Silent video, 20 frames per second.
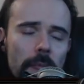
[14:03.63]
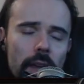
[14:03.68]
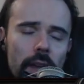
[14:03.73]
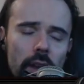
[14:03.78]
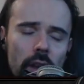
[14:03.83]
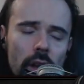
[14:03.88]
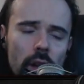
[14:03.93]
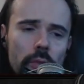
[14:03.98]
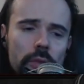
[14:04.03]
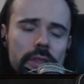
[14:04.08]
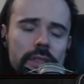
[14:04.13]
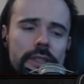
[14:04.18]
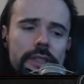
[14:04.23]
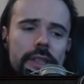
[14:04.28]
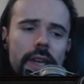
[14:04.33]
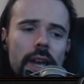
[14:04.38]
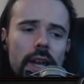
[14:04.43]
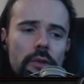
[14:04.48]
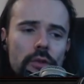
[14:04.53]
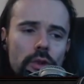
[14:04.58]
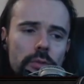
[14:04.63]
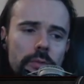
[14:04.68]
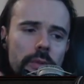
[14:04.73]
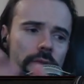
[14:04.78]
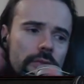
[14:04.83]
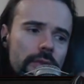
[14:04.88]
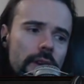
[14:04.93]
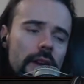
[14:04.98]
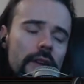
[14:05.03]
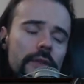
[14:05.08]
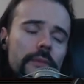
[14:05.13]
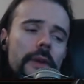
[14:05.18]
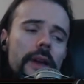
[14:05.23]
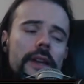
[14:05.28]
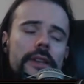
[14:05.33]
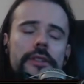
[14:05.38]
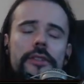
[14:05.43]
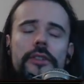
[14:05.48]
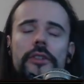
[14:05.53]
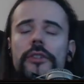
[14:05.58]
Along with Zana will be 5
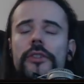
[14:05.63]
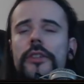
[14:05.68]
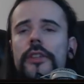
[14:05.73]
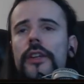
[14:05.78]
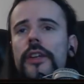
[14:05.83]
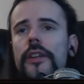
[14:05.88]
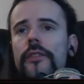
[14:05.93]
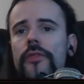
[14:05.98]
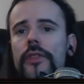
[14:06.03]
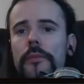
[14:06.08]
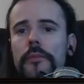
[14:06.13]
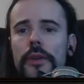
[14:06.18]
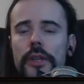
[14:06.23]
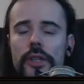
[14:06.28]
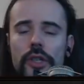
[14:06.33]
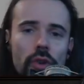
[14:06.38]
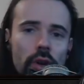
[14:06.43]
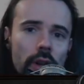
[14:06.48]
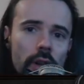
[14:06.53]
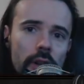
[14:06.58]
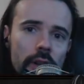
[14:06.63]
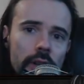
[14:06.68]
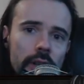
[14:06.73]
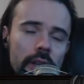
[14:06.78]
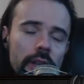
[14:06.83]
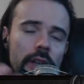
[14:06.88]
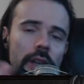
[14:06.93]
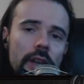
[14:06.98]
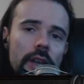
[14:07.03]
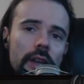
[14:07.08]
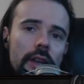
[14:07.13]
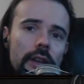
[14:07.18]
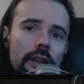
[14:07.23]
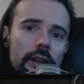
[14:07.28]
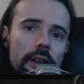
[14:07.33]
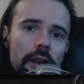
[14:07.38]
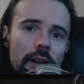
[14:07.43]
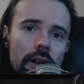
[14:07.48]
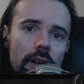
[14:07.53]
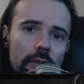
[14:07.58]
masters in the Betrayal League,
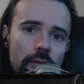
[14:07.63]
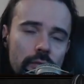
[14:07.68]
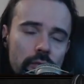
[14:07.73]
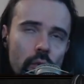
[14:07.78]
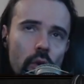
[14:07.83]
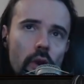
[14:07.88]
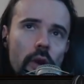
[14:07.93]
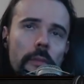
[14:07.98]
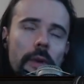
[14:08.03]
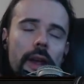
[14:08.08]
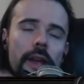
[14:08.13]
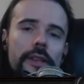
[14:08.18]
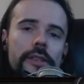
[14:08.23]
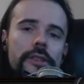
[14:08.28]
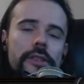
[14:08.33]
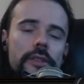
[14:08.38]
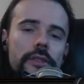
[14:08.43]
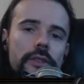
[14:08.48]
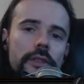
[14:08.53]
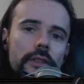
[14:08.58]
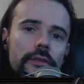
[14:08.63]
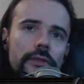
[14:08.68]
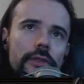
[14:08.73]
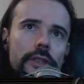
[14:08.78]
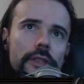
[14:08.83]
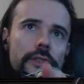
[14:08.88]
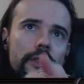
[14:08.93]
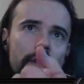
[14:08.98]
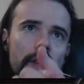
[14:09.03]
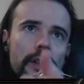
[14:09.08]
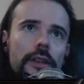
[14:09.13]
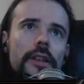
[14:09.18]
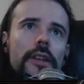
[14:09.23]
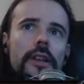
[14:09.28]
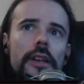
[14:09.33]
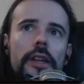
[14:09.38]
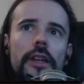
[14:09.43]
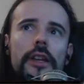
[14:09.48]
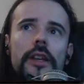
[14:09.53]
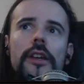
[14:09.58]
4 masters in the Standard
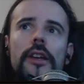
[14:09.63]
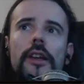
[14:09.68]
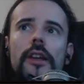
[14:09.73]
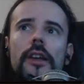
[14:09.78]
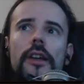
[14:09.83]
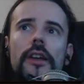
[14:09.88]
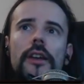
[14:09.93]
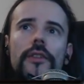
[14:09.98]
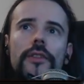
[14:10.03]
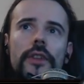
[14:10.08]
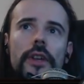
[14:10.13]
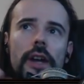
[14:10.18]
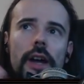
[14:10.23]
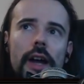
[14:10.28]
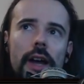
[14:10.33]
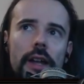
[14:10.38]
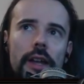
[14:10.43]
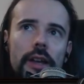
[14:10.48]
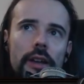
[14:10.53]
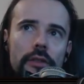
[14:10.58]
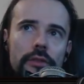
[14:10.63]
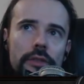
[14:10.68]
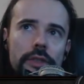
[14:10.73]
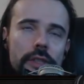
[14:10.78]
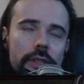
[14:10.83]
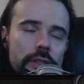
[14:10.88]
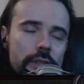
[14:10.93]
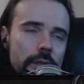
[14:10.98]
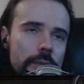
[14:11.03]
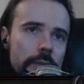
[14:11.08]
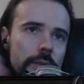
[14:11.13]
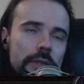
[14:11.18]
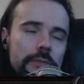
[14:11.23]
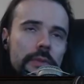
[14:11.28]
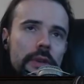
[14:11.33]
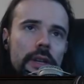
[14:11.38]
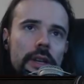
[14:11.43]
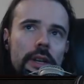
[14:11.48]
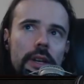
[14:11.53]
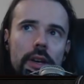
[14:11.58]
League. The hideout system has
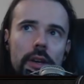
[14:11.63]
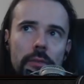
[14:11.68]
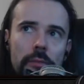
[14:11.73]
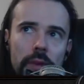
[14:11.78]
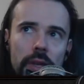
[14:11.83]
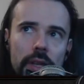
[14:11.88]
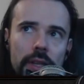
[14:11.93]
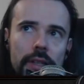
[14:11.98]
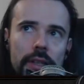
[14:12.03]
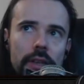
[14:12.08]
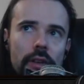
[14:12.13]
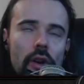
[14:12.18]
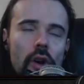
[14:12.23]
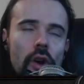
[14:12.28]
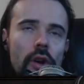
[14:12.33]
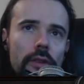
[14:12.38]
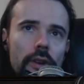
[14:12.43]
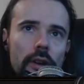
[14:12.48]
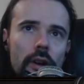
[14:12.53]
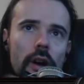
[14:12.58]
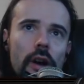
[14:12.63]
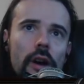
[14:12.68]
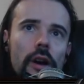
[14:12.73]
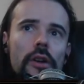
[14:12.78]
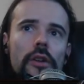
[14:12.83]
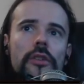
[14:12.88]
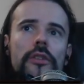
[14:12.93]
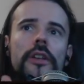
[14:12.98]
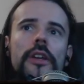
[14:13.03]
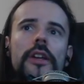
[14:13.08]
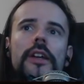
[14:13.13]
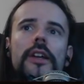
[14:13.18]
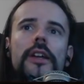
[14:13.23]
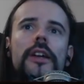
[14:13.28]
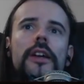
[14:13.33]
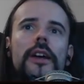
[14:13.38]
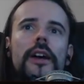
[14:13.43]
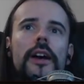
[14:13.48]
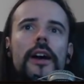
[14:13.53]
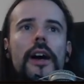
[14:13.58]
been completely overhauled.
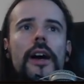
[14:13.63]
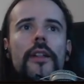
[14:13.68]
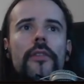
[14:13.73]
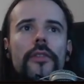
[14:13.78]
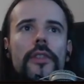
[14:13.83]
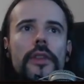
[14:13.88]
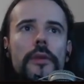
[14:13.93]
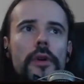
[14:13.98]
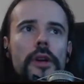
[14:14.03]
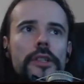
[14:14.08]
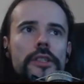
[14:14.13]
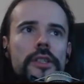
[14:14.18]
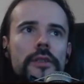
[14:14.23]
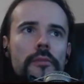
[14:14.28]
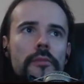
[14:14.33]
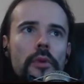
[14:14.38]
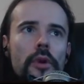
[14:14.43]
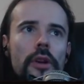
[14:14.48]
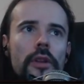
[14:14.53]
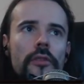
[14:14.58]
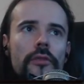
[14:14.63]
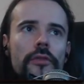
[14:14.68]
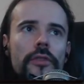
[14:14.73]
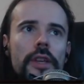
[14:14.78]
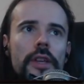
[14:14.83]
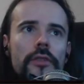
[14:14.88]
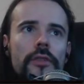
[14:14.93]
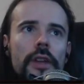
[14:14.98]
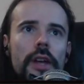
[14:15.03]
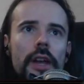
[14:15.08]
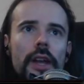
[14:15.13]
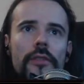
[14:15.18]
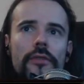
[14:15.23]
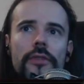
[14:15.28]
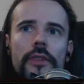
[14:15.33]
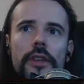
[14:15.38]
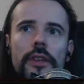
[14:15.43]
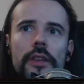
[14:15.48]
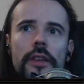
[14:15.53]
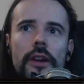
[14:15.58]
And the most important thing that I
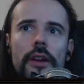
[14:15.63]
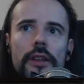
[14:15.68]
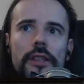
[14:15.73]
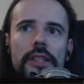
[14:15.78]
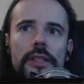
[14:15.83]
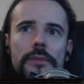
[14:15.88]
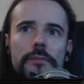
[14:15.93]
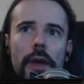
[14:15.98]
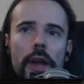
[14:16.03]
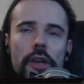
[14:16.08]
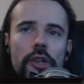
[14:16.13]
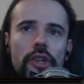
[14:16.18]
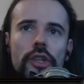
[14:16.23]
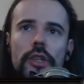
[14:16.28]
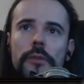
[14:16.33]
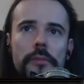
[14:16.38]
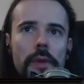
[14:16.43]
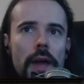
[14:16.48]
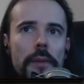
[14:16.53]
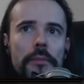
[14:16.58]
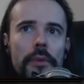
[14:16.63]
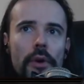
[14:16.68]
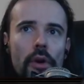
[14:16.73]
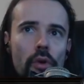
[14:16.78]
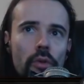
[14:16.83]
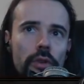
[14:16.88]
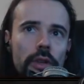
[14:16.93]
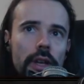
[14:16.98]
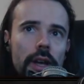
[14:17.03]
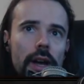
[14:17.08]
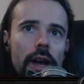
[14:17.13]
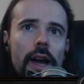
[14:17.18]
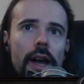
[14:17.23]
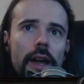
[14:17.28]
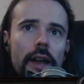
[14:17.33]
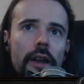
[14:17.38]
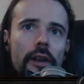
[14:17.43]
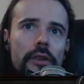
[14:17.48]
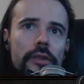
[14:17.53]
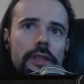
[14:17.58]
think here is special map only
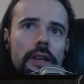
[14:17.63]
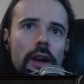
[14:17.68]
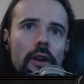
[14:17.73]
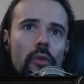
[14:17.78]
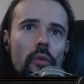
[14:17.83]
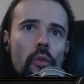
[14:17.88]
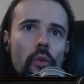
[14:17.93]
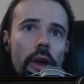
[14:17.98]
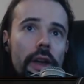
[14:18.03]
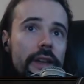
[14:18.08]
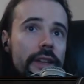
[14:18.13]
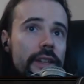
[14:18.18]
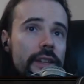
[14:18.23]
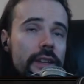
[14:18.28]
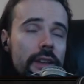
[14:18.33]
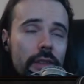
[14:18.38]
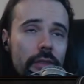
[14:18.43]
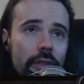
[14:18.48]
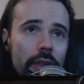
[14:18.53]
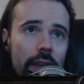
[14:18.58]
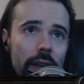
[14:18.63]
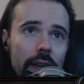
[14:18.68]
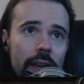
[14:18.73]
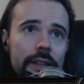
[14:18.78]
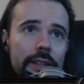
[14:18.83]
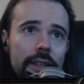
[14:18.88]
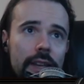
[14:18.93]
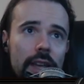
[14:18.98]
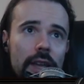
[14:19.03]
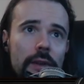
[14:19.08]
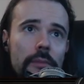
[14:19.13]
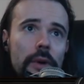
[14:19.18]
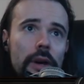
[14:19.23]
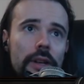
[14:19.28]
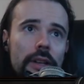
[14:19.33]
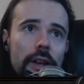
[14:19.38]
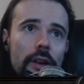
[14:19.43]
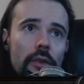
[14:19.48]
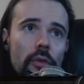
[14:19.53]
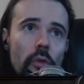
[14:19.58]
hideouts are waiting in the endgame
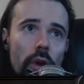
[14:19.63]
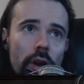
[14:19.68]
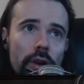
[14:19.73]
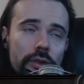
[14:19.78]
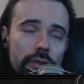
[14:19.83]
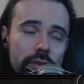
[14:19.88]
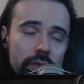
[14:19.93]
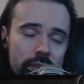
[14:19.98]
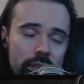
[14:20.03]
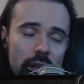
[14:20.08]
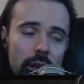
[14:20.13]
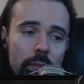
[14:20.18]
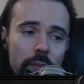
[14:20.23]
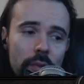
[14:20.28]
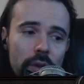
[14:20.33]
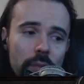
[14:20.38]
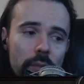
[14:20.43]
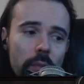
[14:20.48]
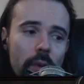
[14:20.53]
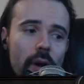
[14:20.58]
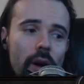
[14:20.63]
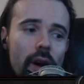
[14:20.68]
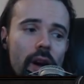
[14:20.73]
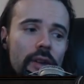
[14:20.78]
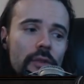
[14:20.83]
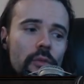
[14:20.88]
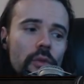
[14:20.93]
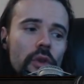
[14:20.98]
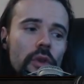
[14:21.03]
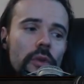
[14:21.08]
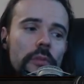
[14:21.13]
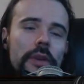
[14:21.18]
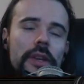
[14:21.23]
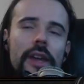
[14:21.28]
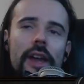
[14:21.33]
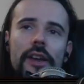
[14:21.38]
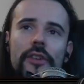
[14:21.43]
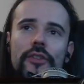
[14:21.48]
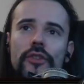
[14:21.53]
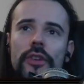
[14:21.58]
but are rare to stumble upon. We will be
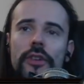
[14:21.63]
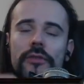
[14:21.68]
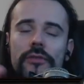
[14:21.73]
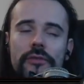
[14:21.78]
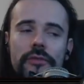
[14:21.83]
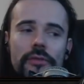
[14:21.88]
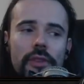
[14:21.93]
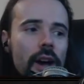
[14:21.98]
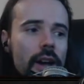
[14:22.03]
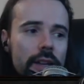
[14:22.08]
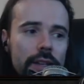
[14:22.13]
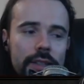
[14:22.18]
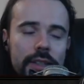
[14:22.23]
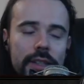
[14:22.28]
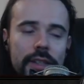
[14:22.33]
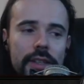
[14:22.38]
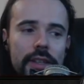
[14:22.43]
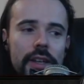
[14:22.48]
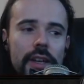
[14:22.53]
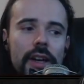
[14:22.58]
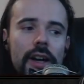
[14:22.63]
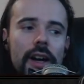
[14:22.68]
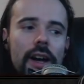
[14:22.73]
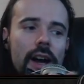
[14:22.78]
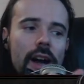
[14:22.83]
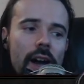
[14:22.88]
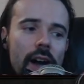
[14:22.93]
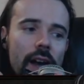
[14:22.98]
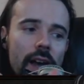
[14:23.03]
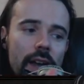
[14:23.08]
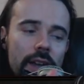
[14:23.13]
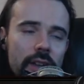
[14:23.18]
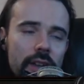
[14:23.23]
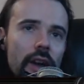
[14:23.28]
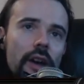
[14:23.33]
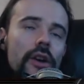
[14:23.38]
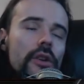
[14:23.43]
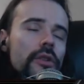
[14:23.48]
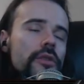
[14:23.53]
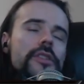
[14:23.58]
actually finding
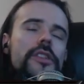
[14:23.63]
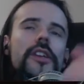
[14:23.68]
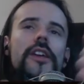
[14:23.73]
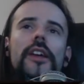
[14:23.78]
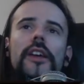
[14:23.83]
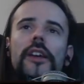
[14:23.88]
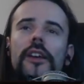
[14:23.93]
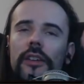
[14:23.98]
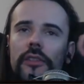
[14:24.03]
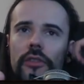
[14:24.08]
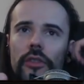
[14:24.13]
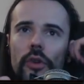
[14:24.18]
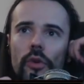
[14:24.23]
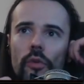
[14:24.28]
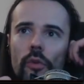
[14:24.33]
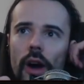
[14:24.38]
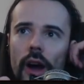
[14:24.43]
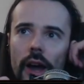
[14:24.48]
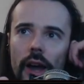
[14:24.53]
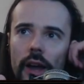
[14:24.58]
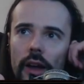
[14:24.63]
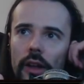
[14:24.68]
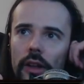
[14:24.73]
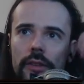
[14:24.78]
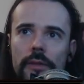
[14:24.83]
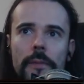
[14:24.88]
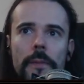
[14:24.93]
hideouts in the wild.